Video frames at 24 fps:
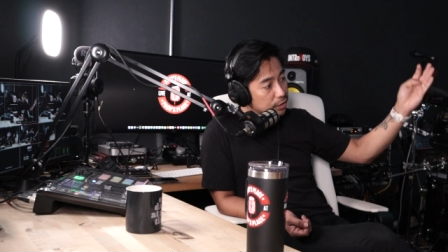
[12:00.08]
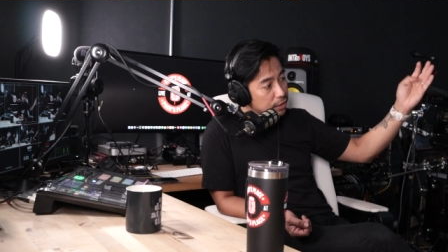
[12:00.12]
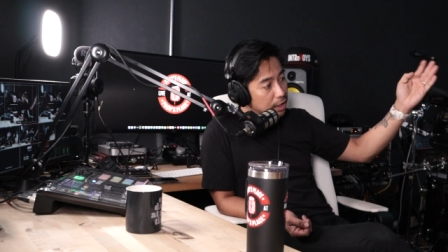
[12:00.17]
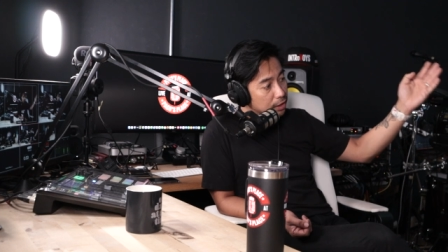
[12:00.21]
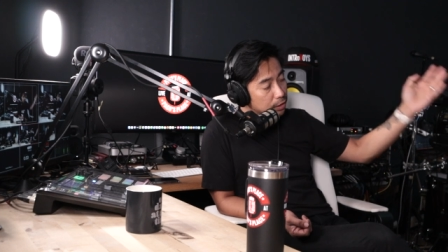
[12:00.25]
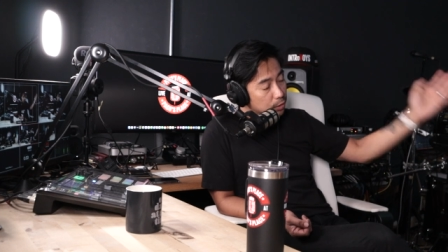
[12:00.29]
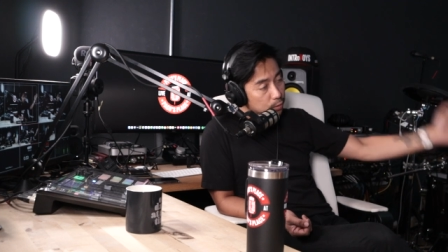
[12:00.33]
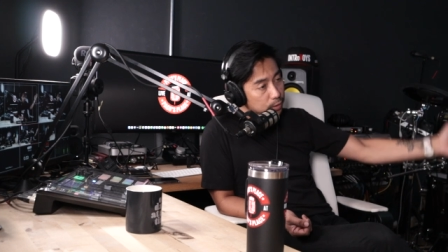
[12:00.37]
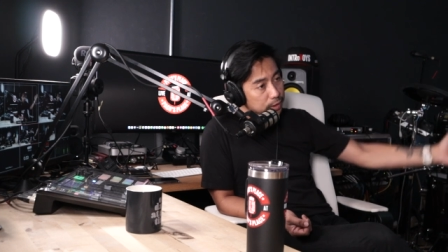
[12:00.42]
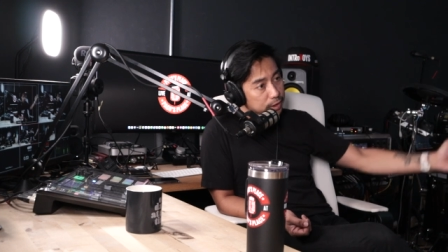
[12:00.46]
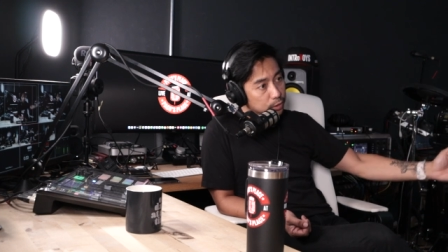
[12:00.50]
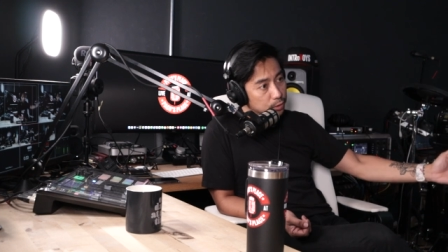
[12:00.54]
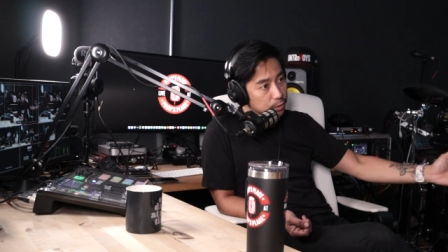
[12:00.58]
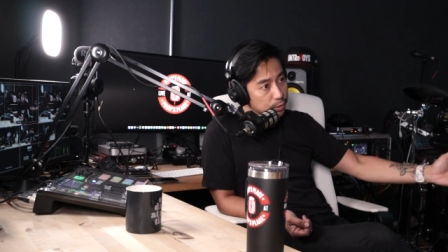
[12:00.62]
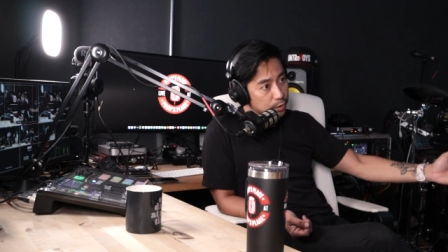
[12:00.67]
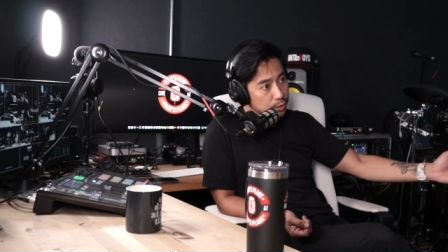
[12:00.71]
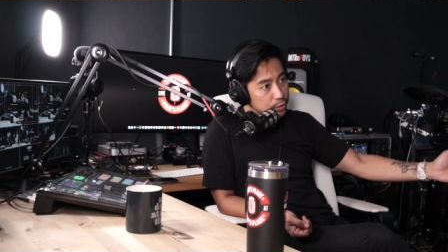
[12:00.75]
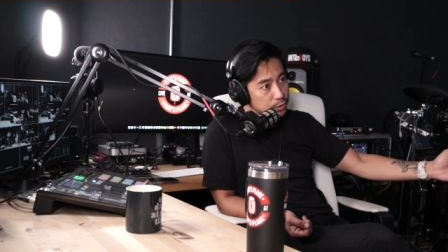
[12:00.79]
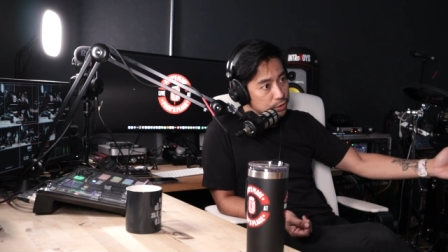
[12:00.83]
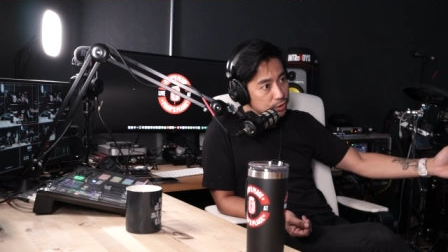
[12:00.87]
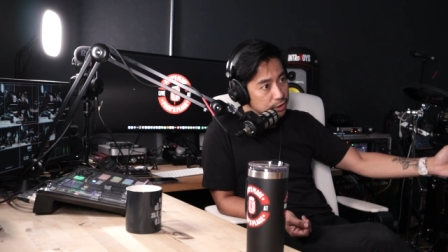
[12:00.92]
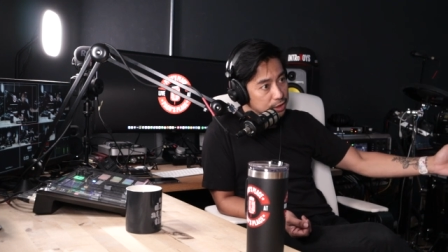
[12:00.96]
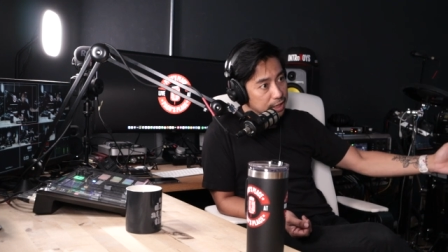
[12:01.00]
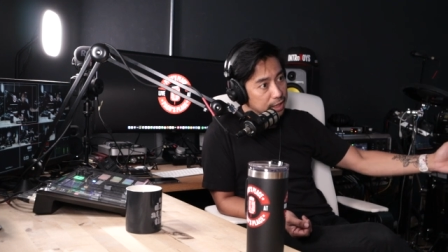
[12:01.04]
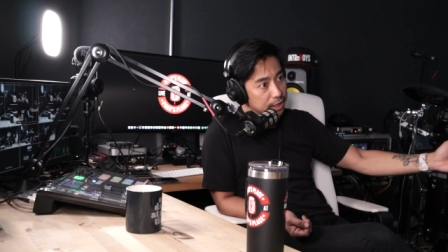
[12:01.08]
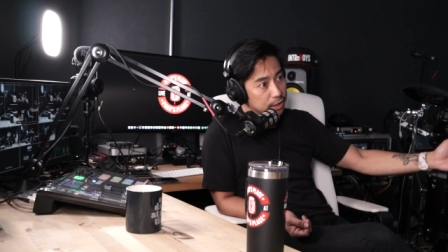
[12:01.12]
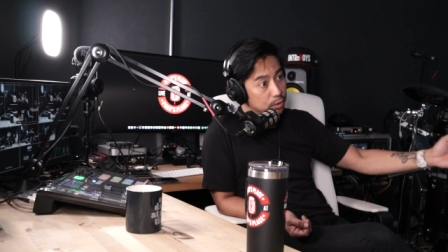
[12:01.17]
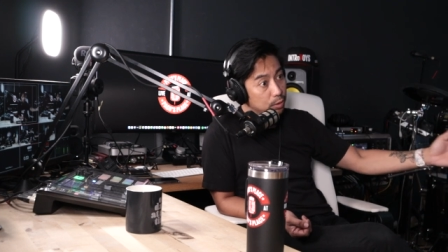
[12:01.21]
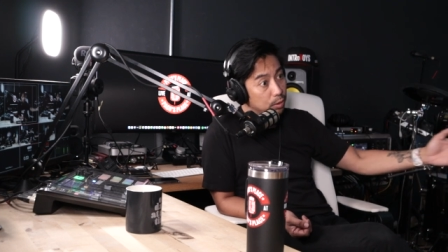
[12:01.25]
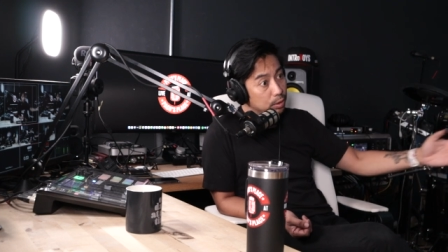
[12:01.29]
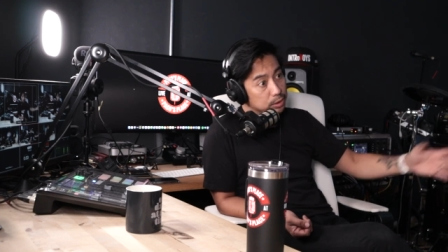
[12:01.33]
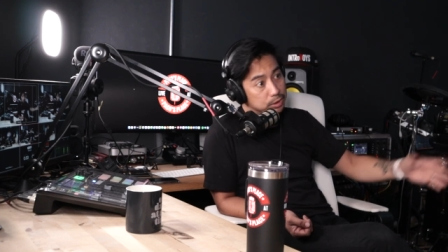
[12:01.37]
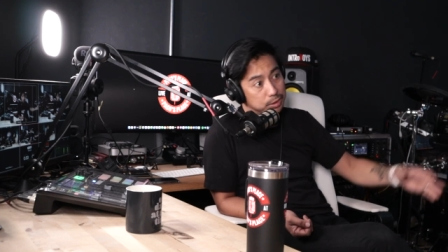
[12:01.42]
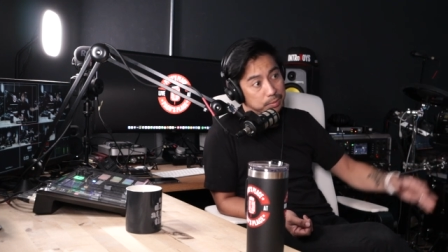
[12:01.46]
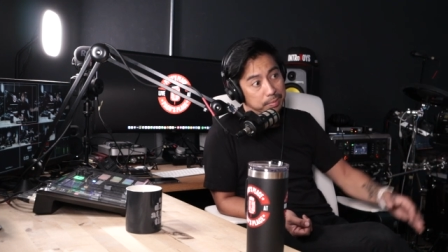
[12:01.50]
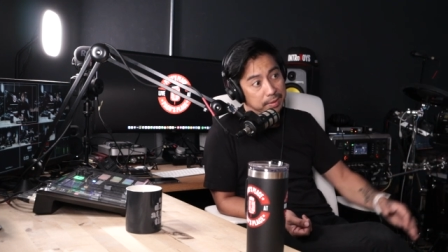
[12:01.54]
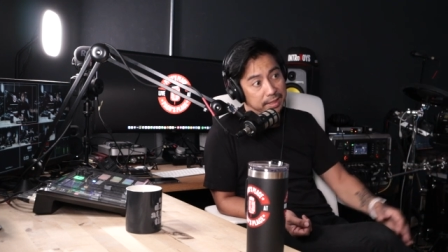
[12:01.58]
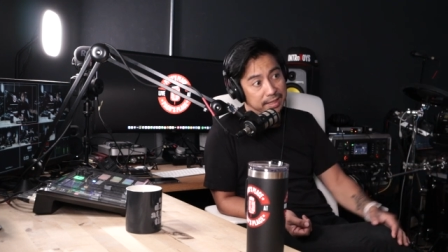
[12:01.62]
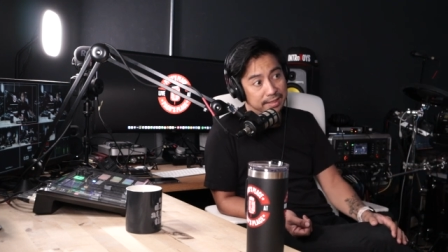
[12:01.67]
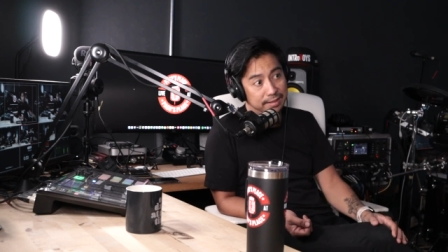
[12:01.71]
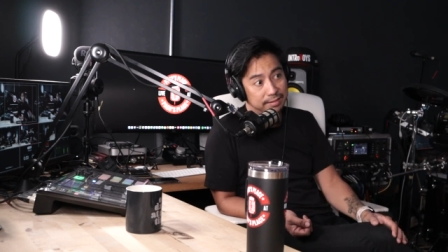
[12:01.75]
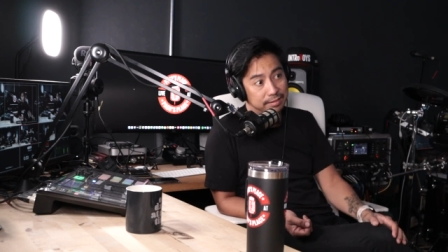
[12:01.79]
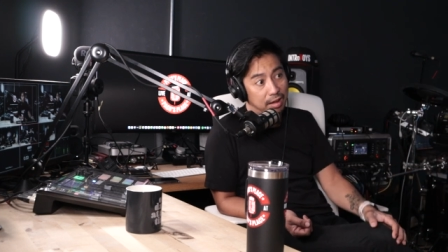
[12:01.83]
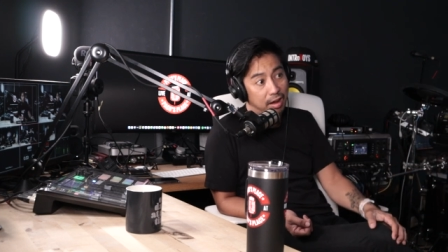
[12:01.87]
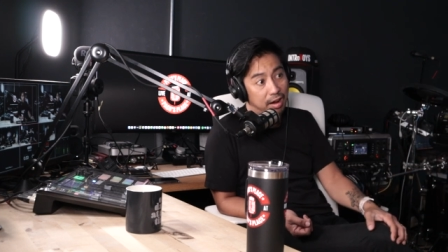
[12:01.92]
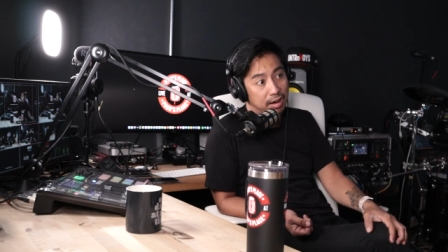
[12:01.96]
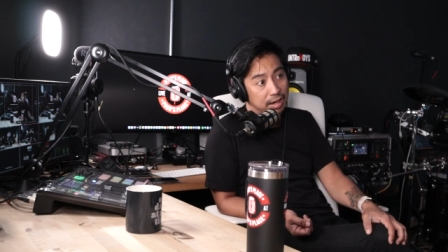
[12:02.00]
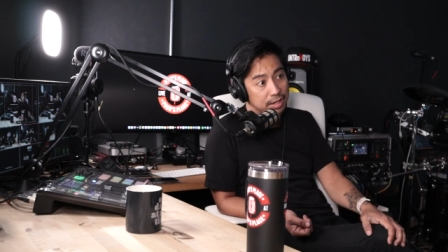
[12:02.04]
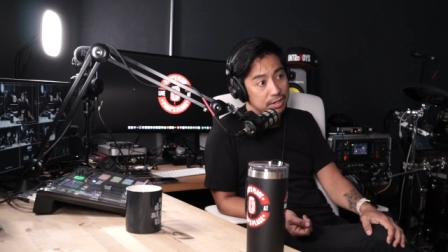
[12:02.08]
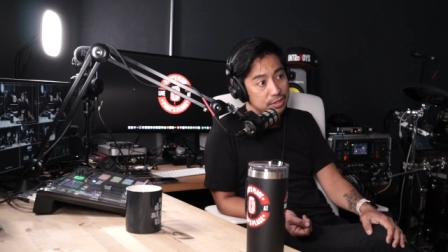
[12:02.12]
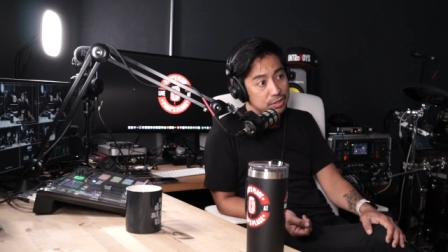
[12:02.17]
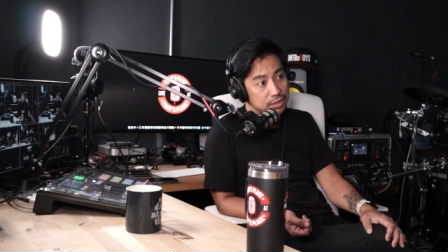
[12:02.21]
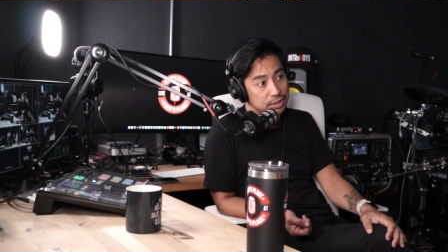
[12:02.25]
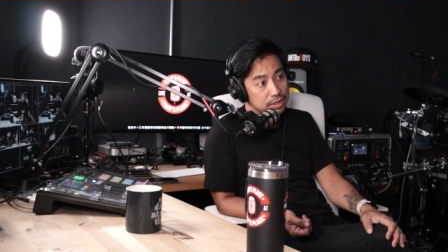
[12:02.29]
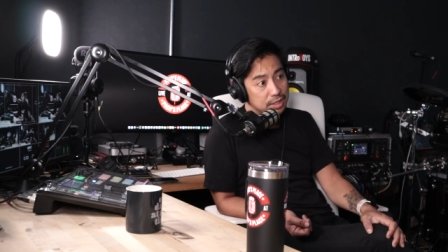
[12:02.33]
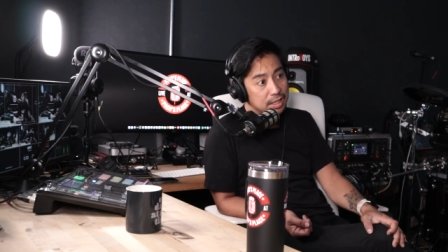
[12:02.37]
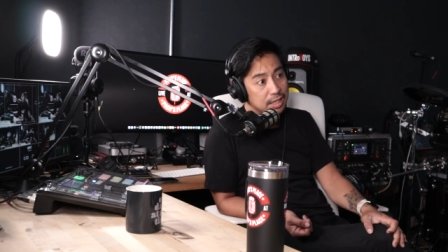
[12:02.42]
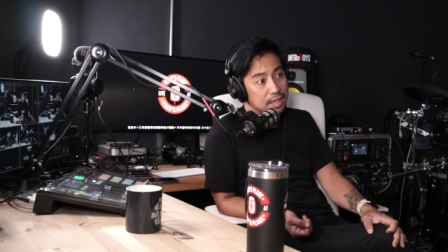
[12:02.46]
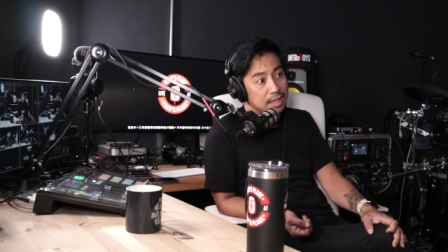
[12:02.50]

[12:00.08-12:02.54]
not only do you sing, you also play guitars.